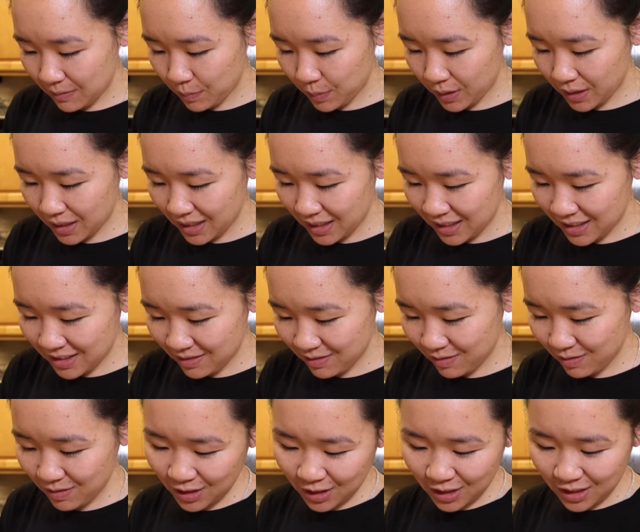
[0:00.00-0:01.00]
but
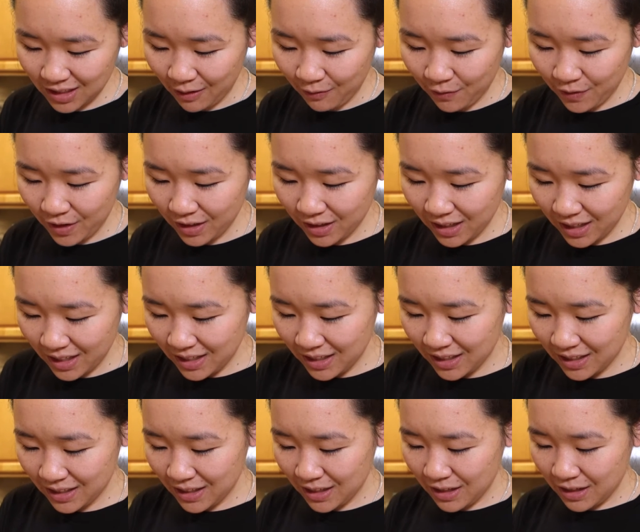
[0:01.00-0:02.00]
just I feel
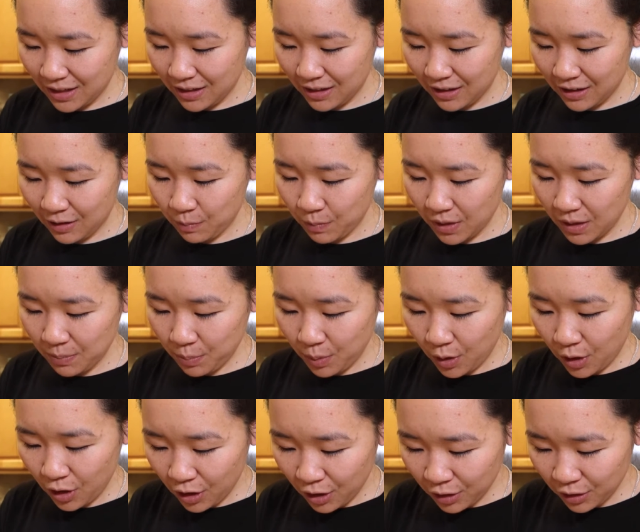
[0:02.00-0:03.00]
like a
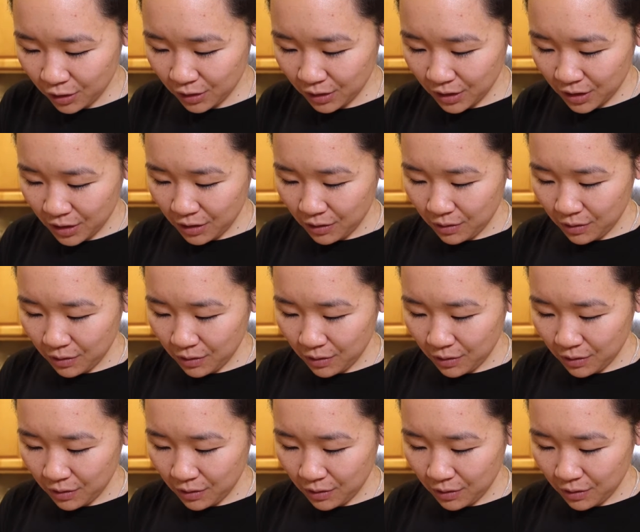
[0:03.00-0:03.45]
meatball